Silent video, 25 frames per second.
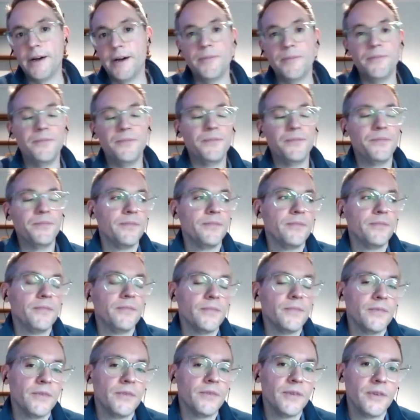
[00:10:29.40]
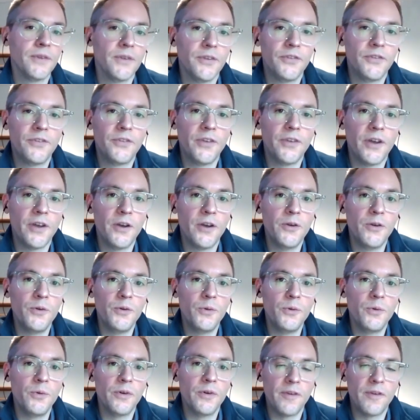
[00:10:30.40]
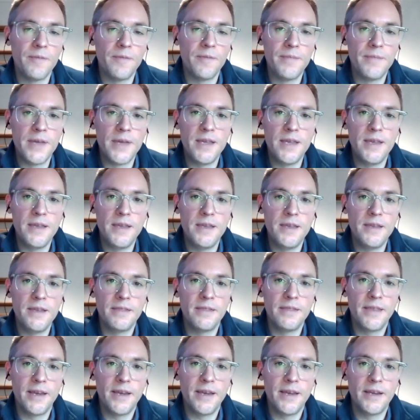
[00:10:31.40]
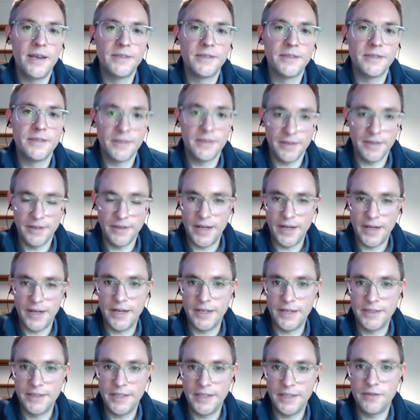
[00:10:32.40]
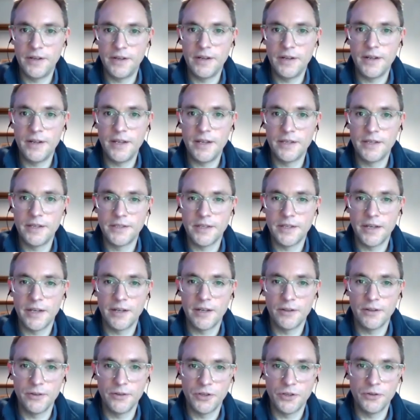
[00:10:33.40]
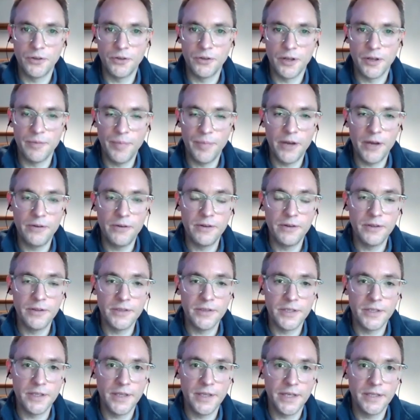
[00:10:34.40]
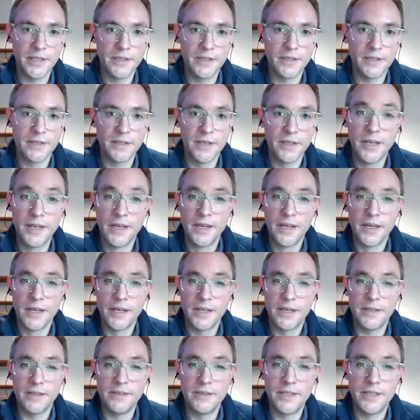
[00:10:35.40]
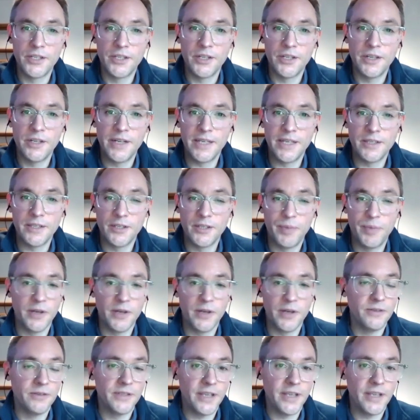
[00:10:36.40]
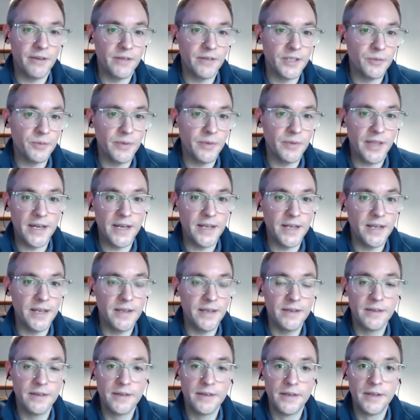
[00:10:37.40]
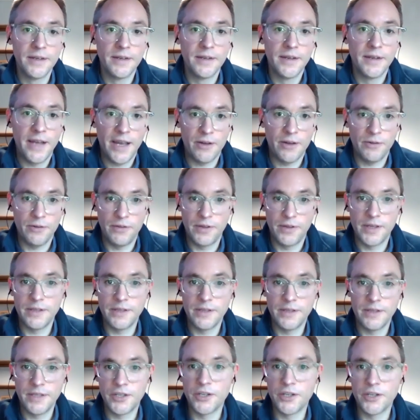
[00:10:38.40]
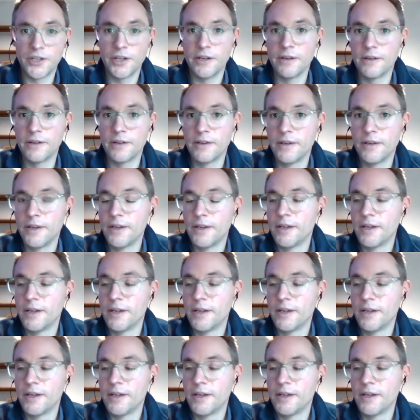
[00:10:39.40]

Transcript: Um, so for me, there's uh, definitely a psychological component to this condition, as I suppose there is with any health condition.